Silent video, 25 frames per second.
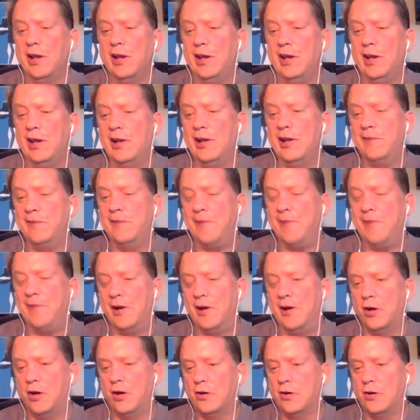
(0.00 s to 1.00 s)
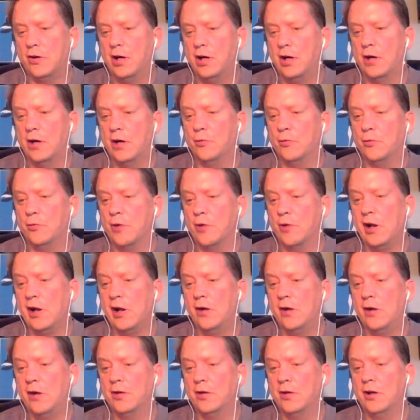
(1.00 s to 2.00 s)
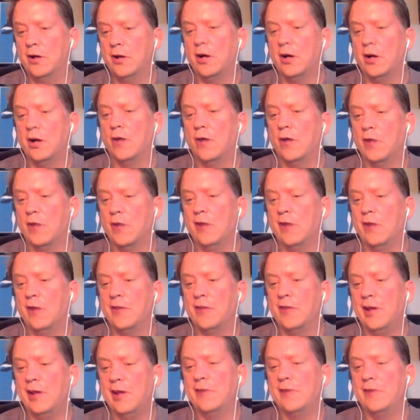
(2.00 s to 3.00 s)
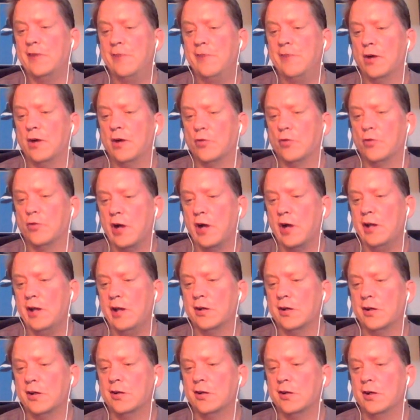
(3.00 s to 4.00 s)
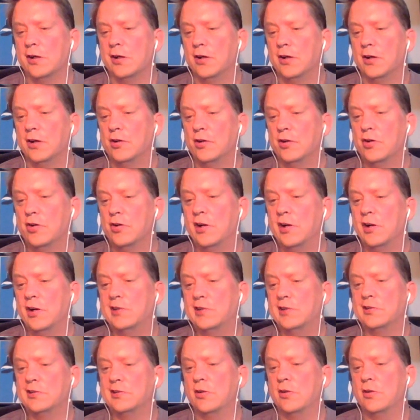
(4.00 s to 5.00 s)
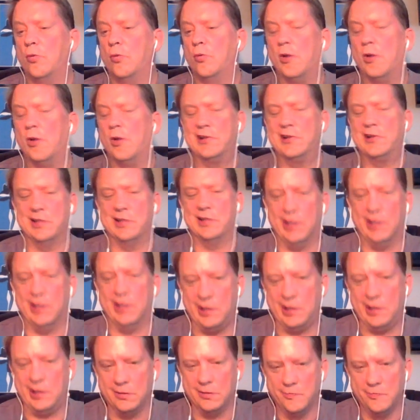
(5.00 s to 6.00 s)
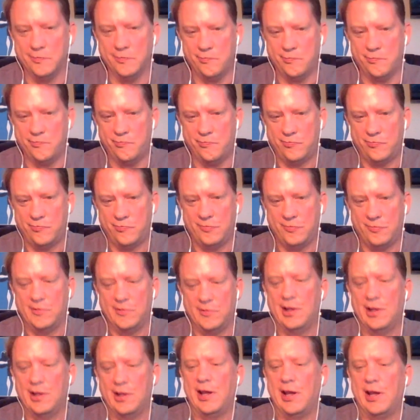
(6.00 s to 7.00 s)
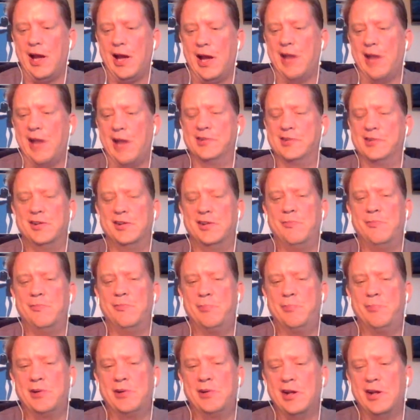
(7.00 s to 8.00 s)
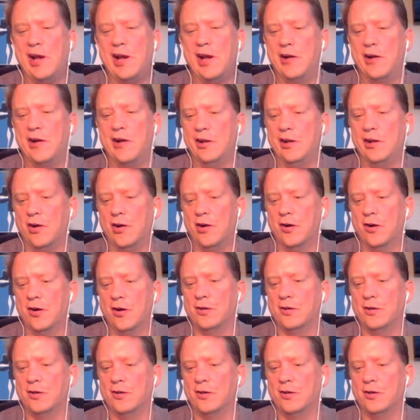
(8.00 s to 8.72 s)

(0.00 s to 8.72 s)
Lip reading: NFL around the NFL writer, Chris Wesseling, actually put out an article.